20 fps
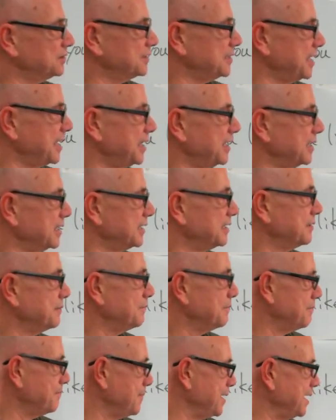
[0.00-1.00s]
take
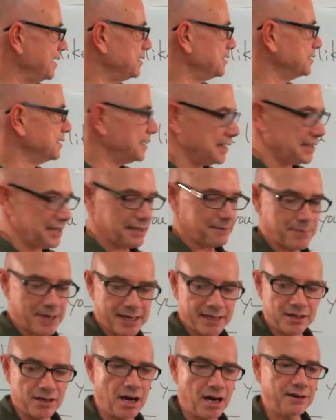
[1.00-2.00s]
milk in
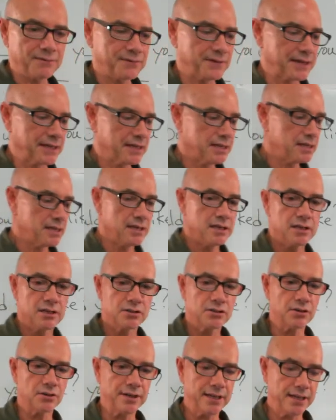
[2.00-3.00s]
my coffee.
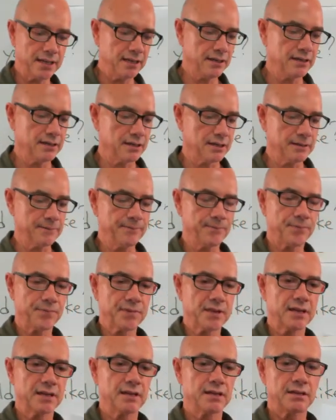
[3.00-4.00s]
So here,
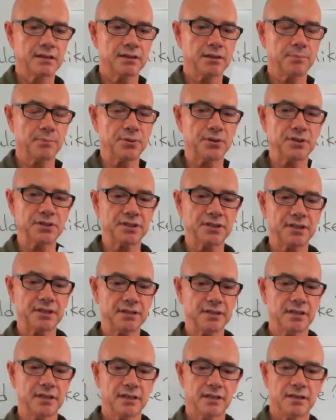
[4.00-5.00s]
the
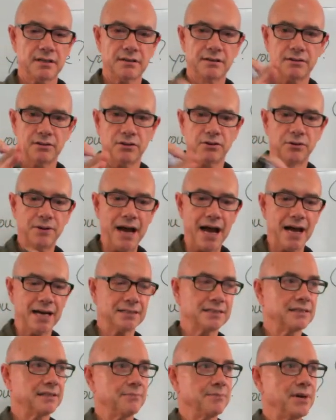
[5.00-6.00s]
person who
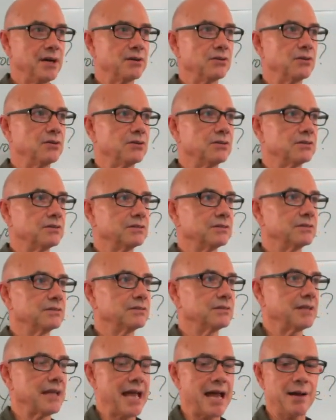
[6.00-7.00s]
has the milk,
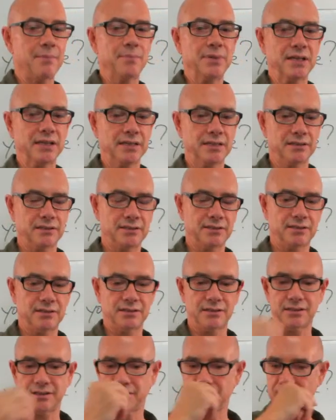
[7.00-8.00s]

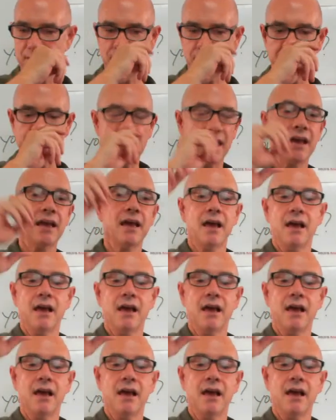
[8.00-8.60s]
ambulance, okay.